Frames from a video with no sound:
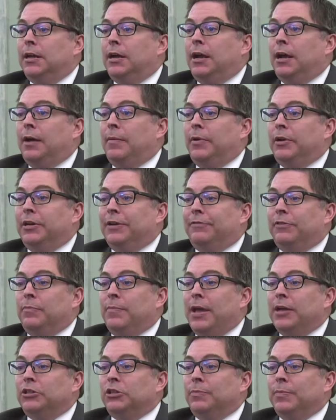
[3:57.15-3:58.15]
on different
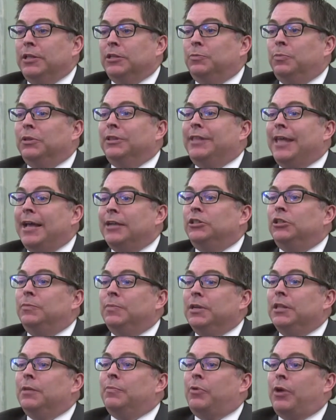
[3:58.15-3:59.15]
measurements, but that should
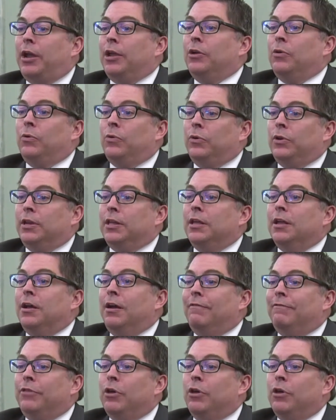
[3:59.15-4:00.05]
be the priority of